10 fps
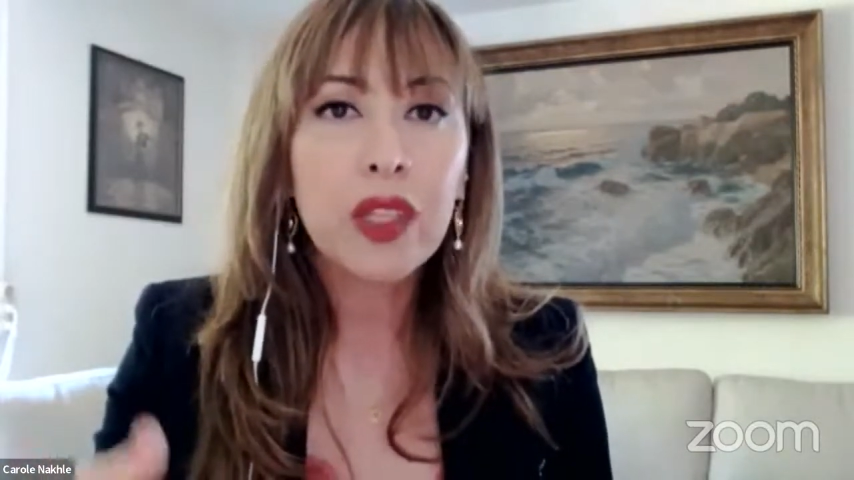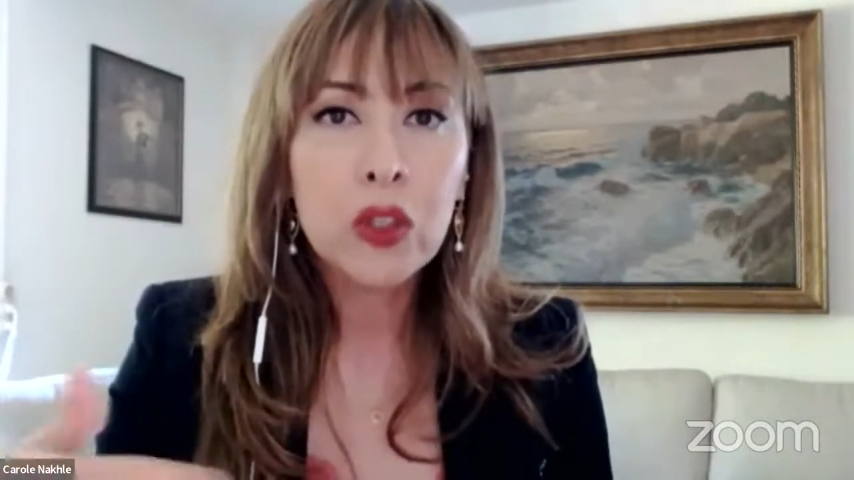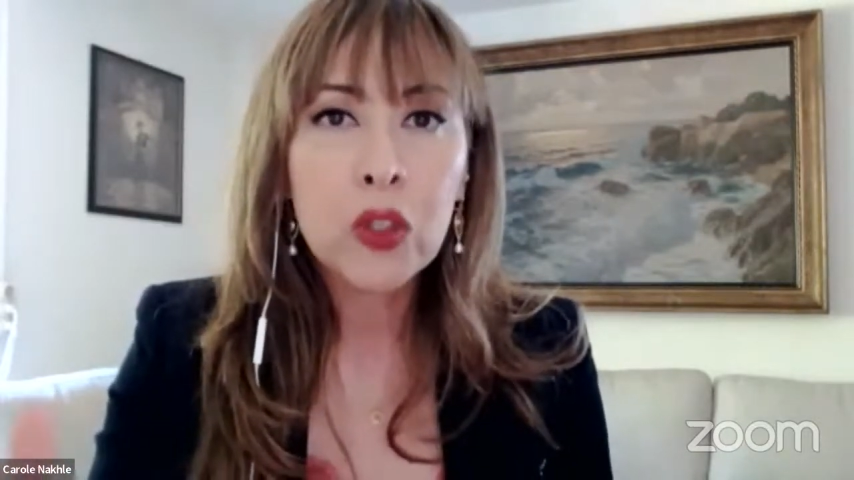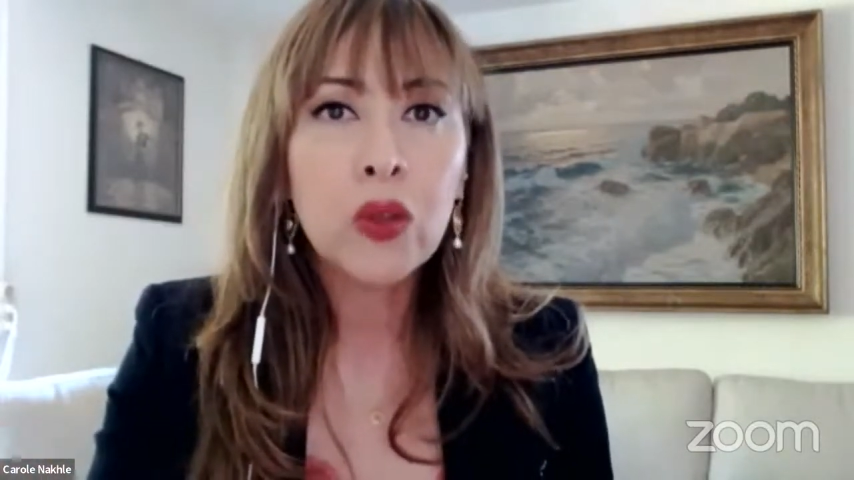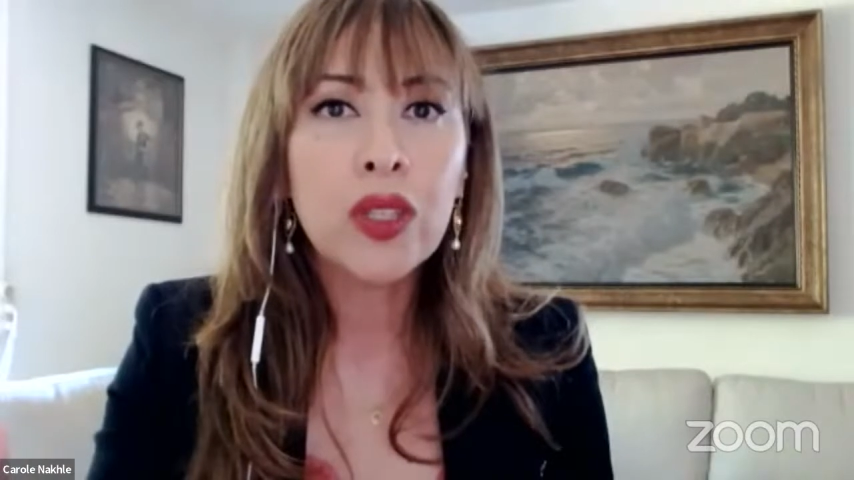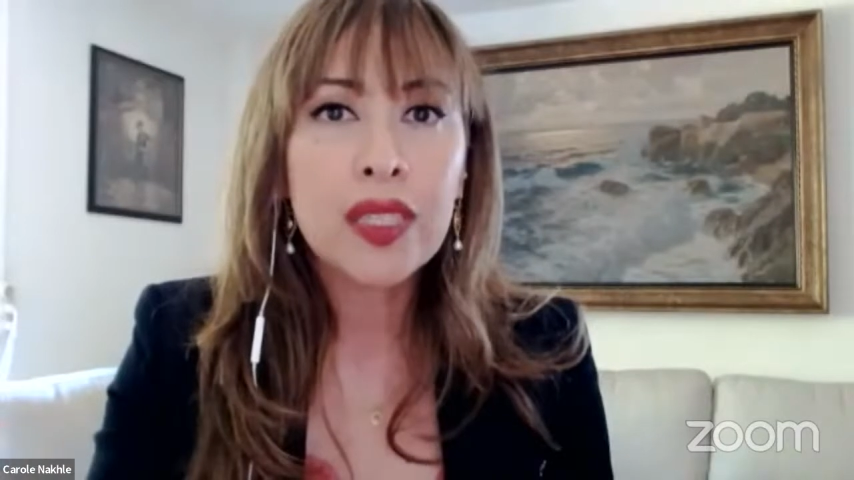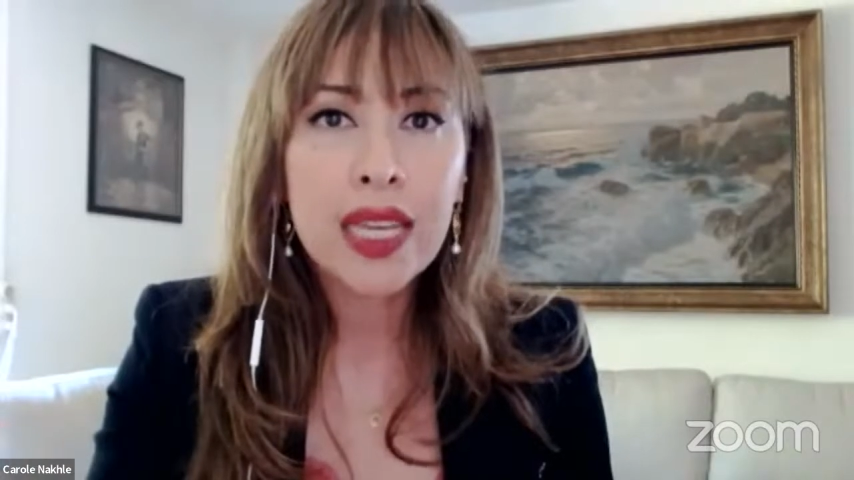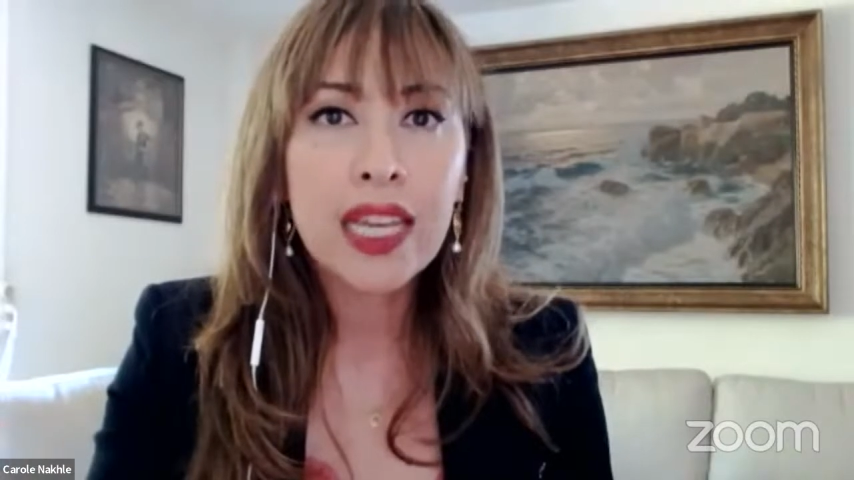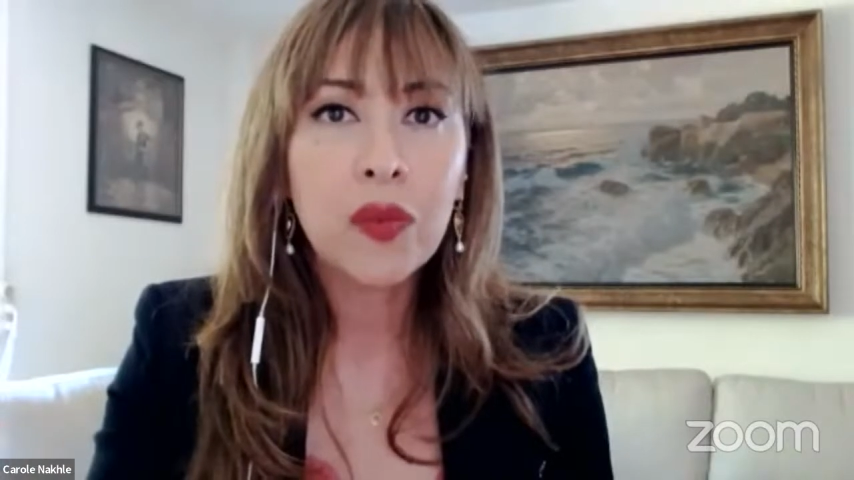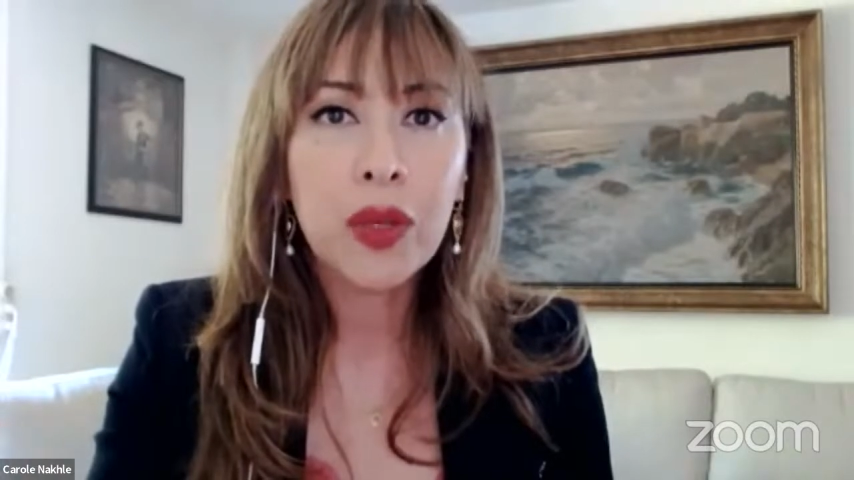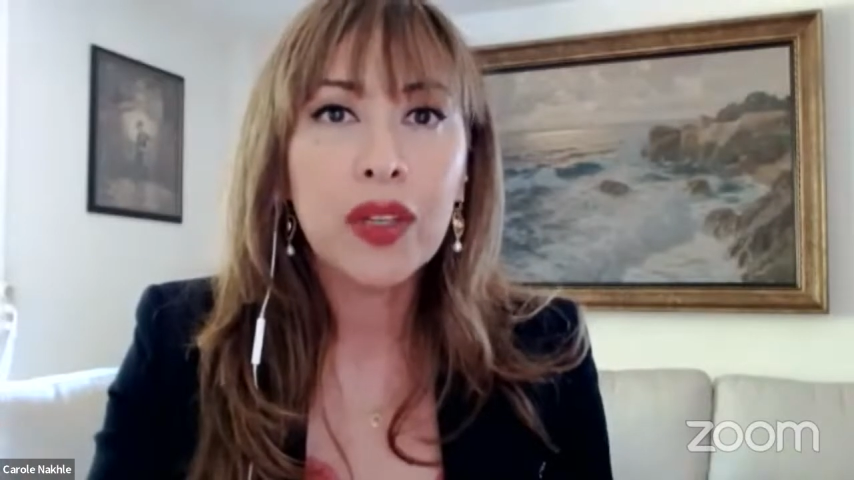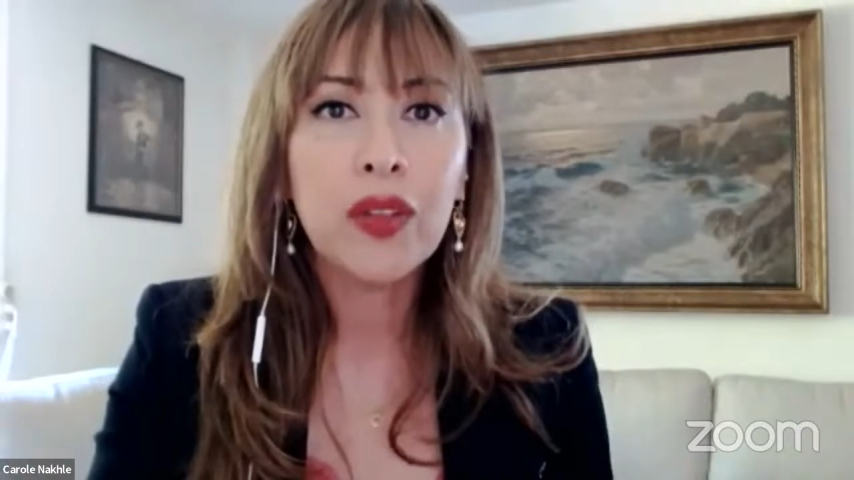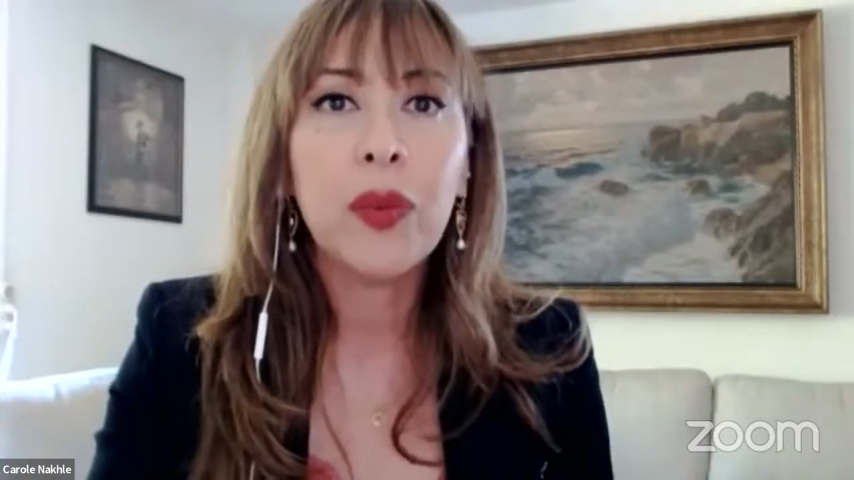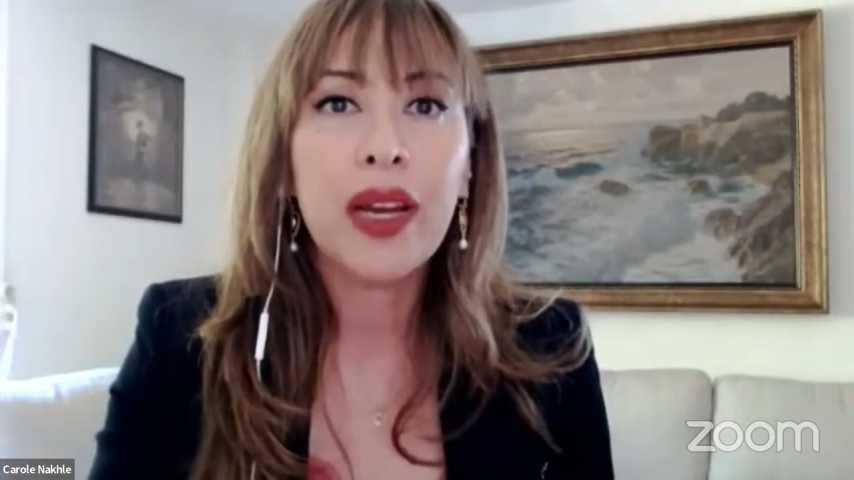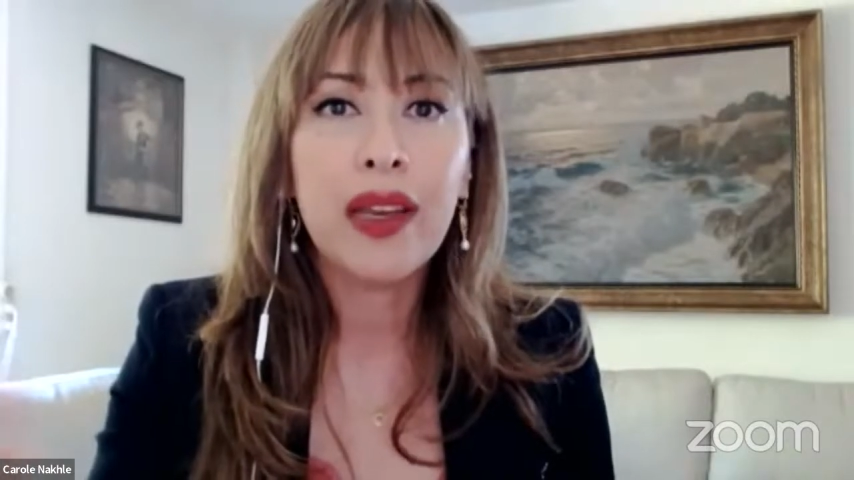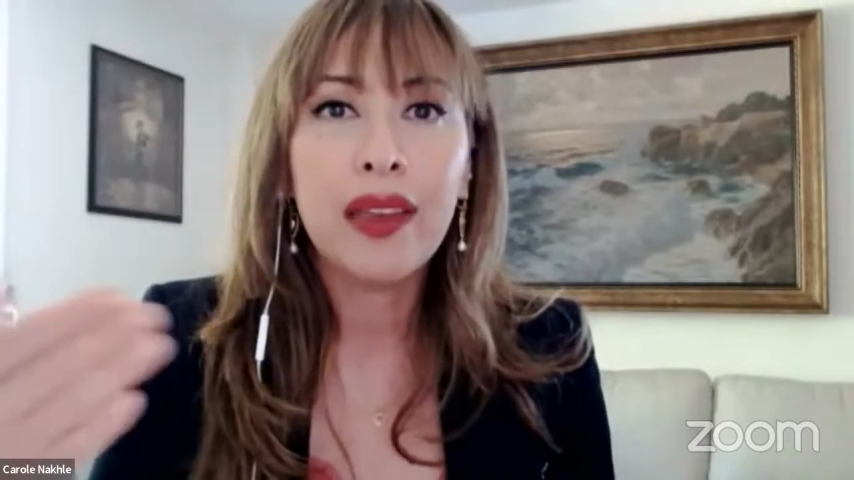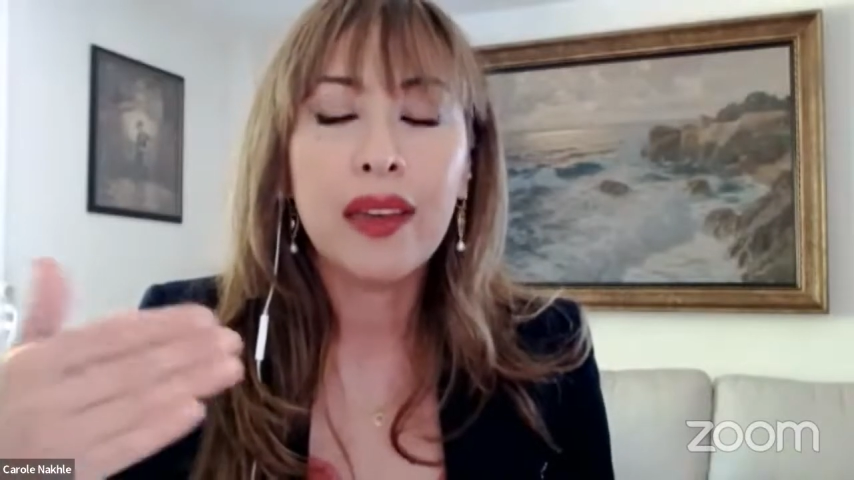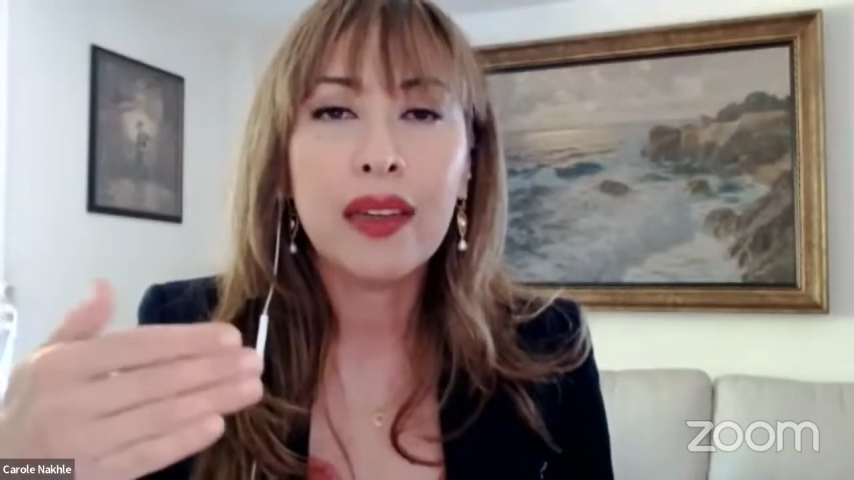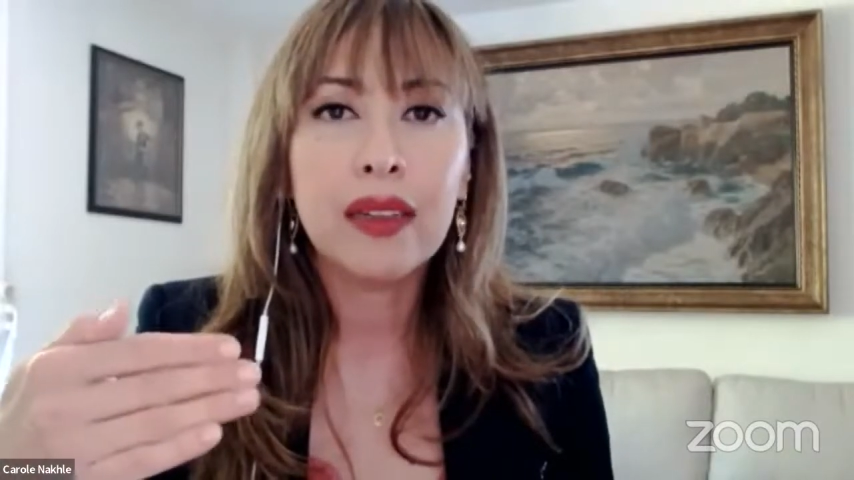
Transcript: joint statement by